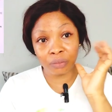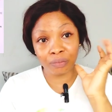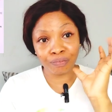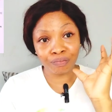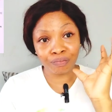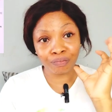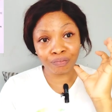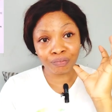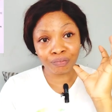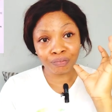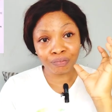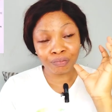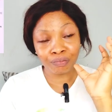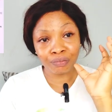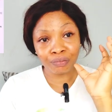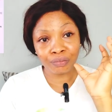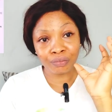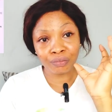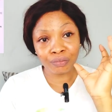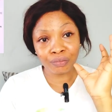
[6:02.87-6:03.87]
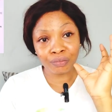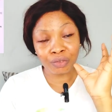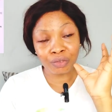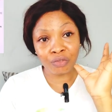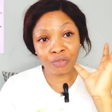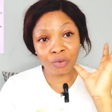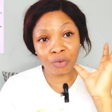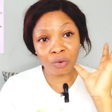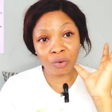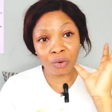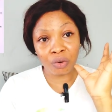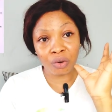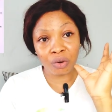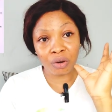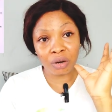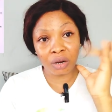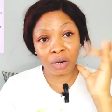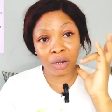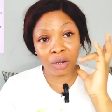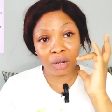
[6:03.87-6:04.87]
um,
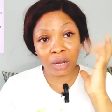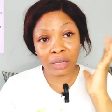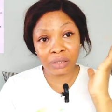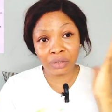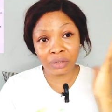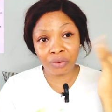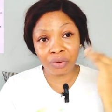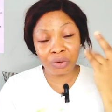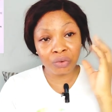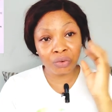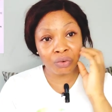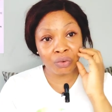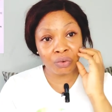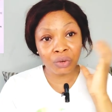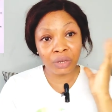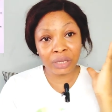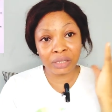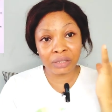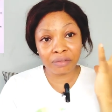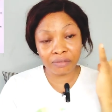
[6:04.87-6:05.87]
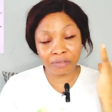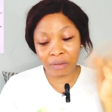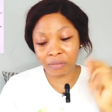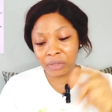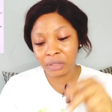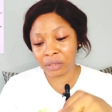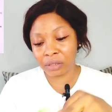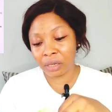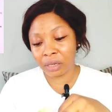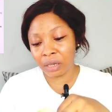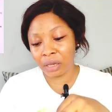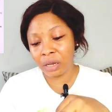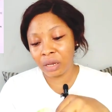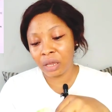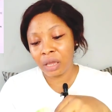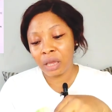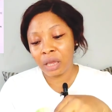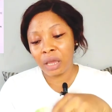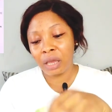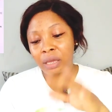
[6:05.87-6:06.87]
for uh, anti-wrinkle. It firms the skin.
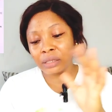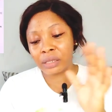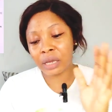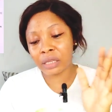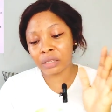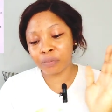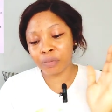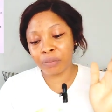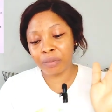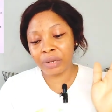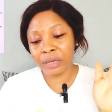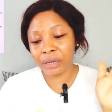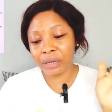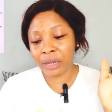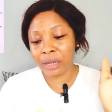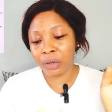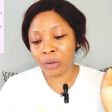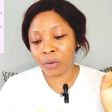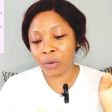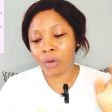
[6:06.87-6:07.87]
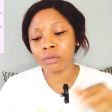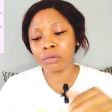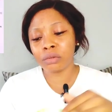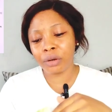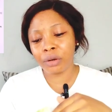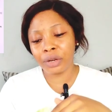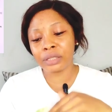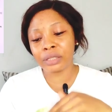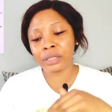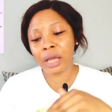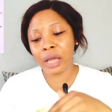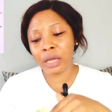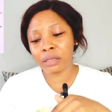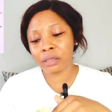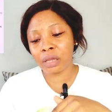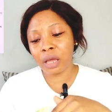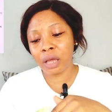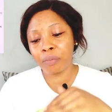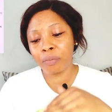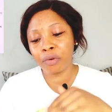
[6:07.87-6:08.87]
It has propylene glycol. Sorry, it has
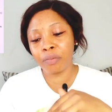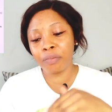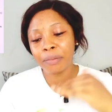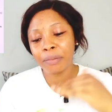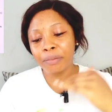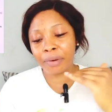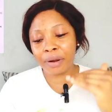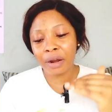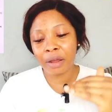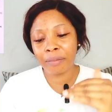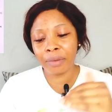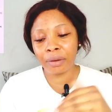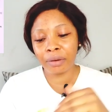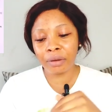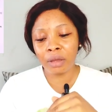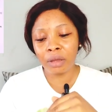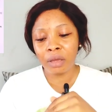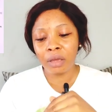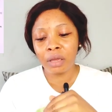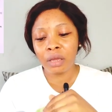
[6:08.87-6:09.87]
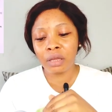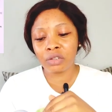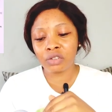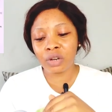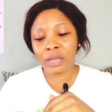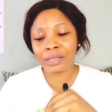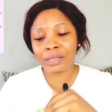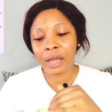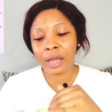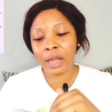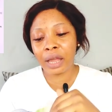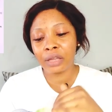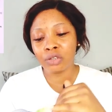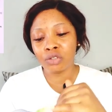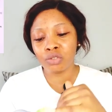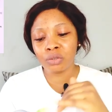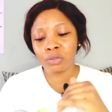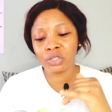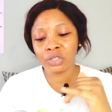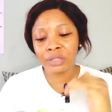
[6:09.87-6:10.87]
uh, propylene parabel. It tries
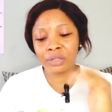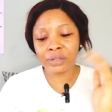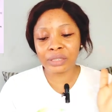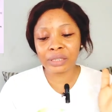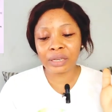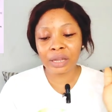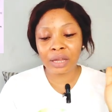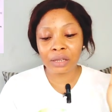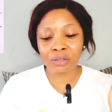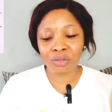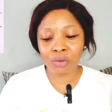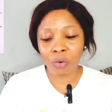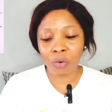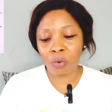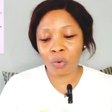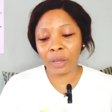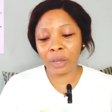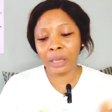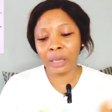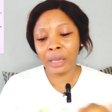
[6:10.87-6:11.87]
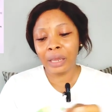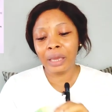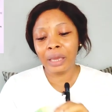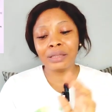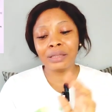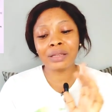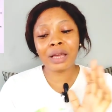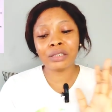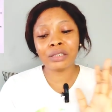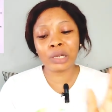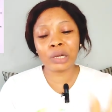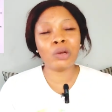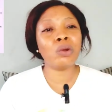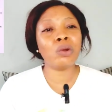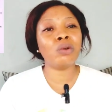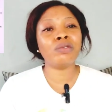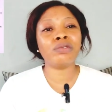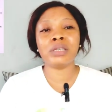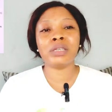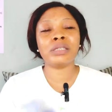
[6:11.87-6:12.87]
hydro generated castor oil. It has
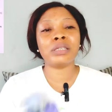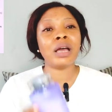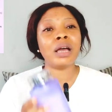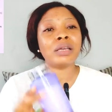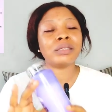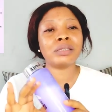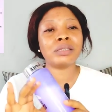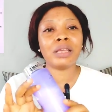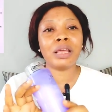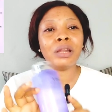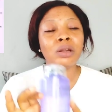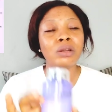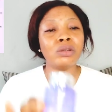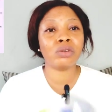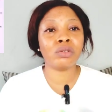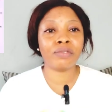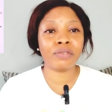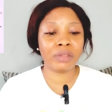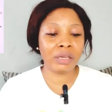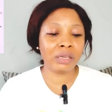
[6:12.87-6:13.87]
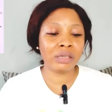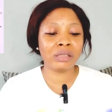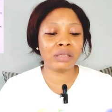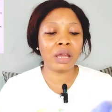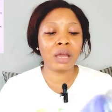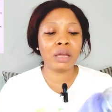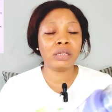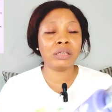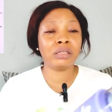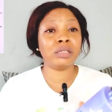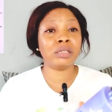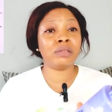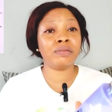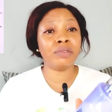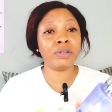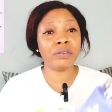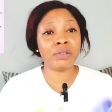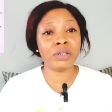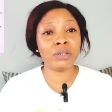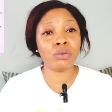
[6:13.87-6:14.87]
cloves. It has a lot of things, and it is
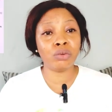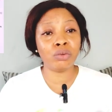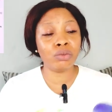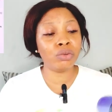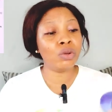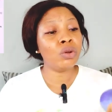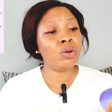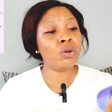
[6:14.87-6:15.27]
very very good